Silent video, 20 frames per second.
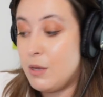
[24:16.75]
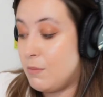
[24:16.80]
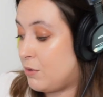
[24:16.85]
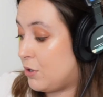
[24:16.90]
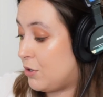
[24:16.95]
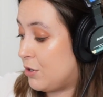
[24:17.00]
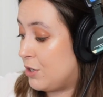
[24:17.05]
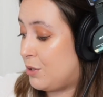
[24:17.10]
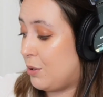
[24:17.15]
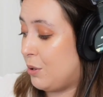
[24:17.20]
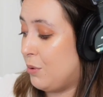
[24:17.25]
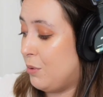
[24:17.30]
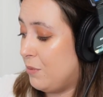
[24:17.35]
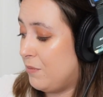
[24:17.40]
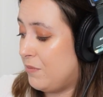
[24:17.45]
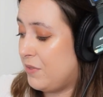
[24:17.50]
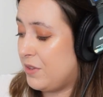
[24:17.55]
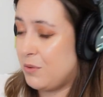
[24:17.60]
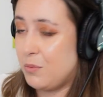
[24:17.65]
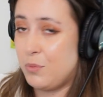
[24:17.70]
because
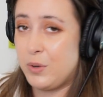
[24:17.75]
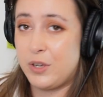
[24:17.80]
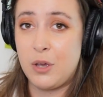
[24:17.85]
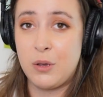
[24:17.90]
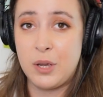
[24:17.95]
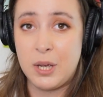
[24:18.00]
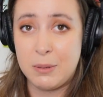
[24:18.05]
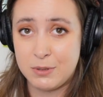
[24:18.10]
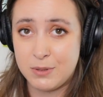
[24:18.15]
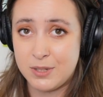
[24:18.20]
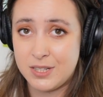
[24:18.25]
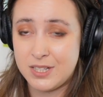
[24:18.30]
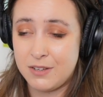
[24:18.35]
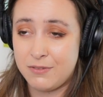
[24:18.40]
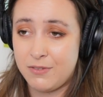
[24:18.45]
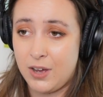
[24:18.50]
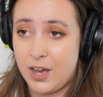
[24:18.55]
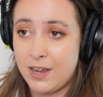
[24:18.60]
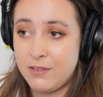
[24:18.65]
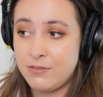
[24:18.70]
we're going up to a
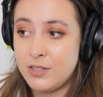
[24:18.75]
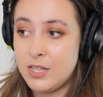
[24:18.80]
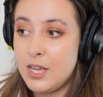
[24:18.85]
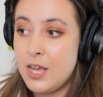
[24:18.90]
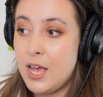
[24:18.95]
C5.